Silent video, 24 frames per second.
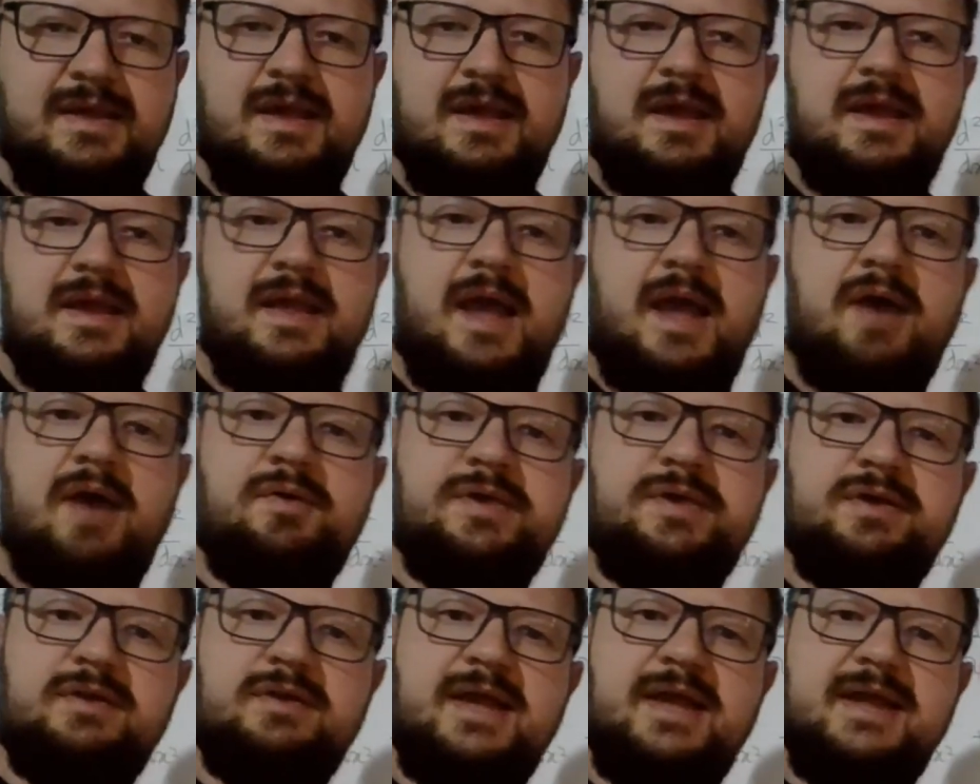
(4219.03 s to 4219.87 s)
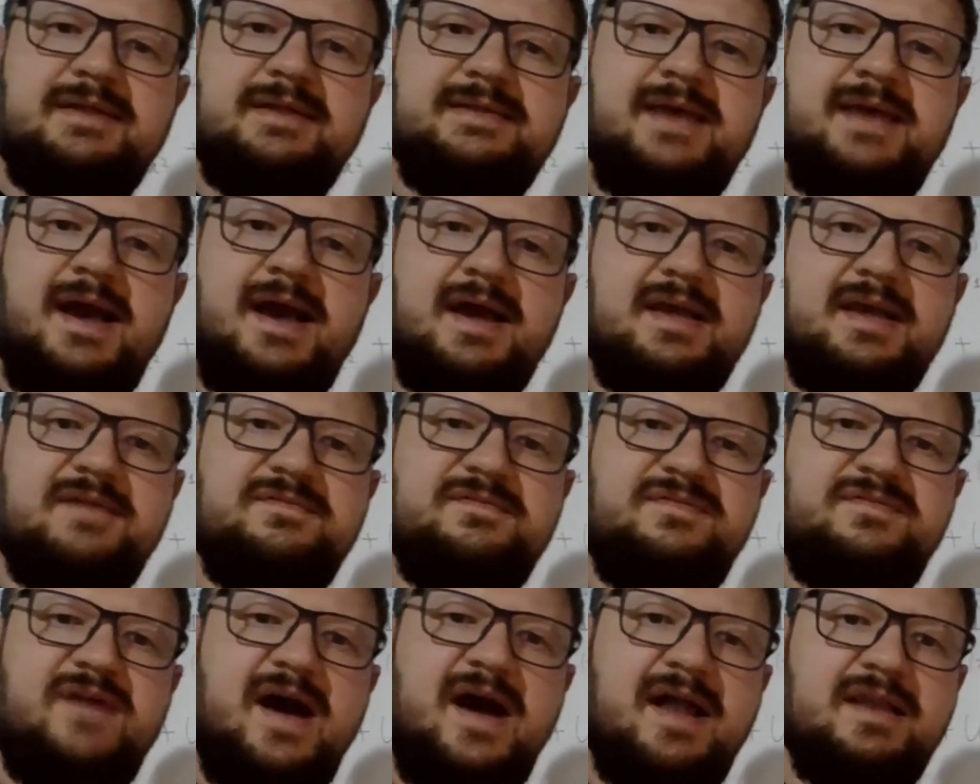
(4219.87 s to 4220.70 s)
calculate the
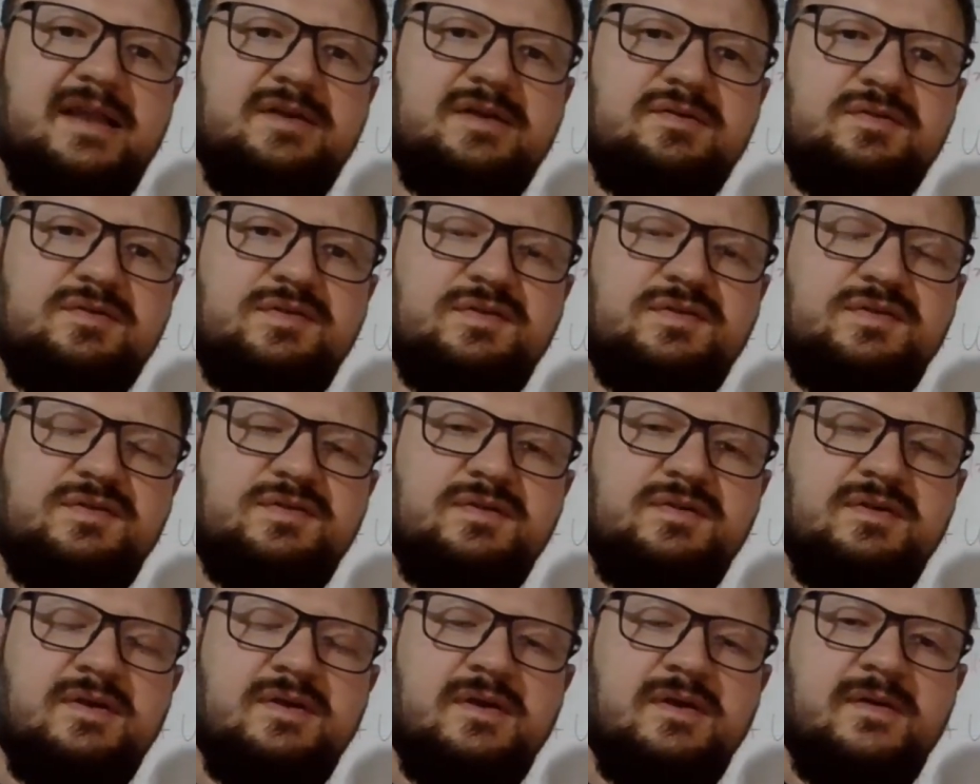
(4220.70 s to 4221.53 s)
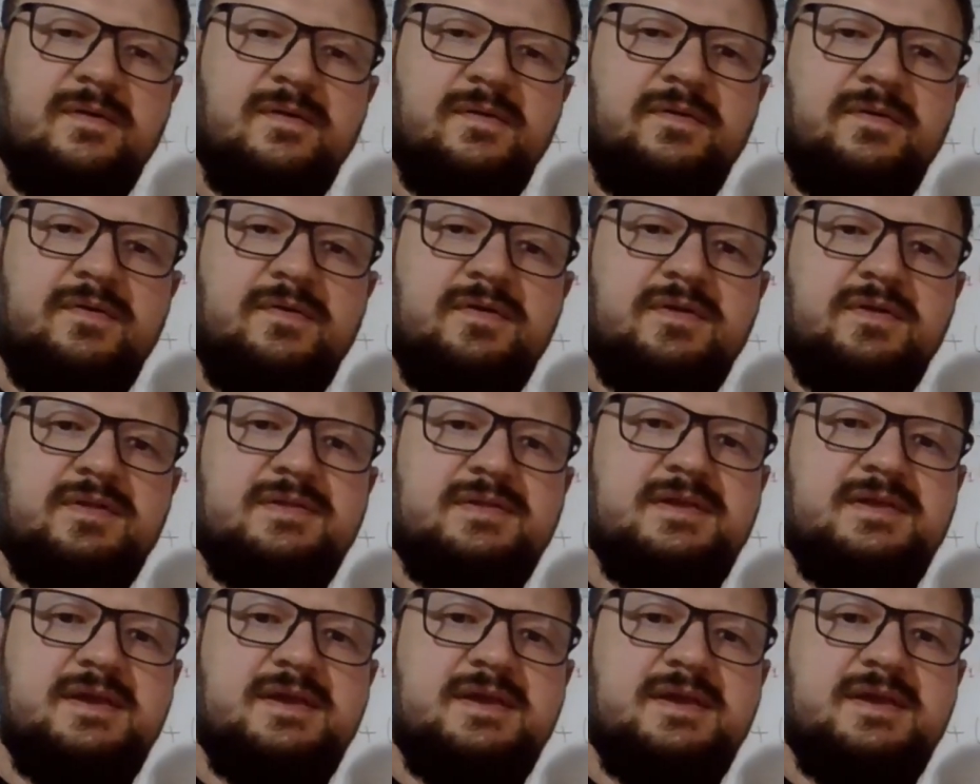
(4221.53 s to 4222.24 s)
eigenvalues, the